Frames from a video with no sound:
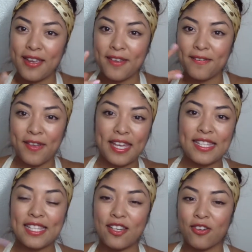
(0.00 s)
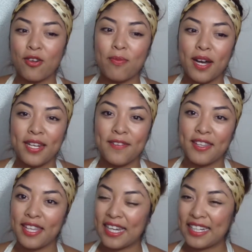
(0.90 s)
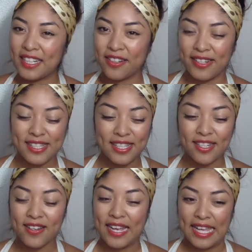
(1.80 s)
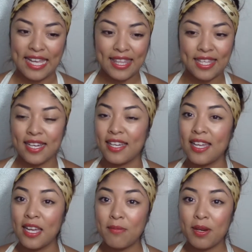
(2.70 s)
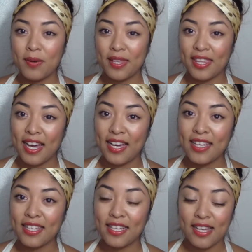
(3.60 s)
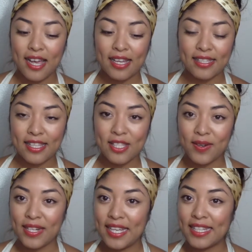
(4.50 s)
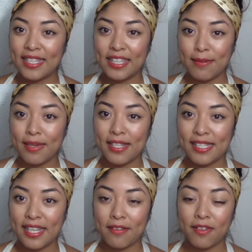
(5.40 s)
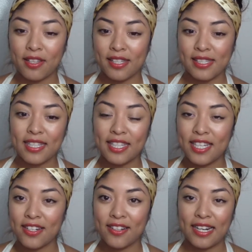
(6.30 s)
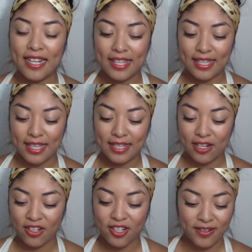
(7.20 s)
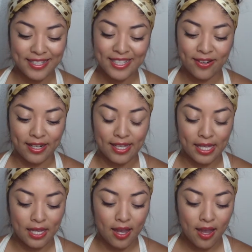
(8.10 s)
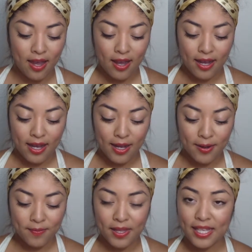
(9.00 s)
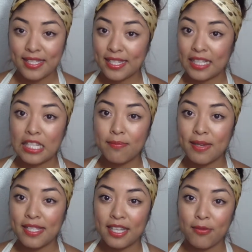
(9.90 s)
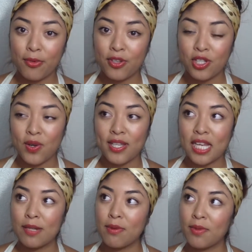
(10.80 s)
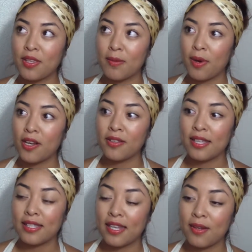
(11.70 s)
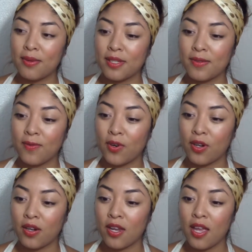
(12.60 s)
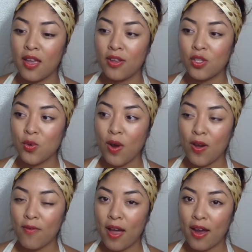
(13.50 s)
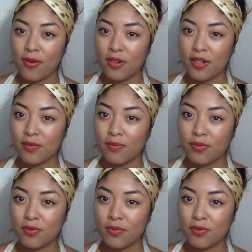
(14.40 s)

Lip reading: face and your whole body feeling kind of greasy, you know. I hate that. But with that sunscreen, it didn't leave my skin feeling sticky or anything like that, or greasy or anything. It did keep my skin moisturized. I remember on the bottle it said it was for 12 hours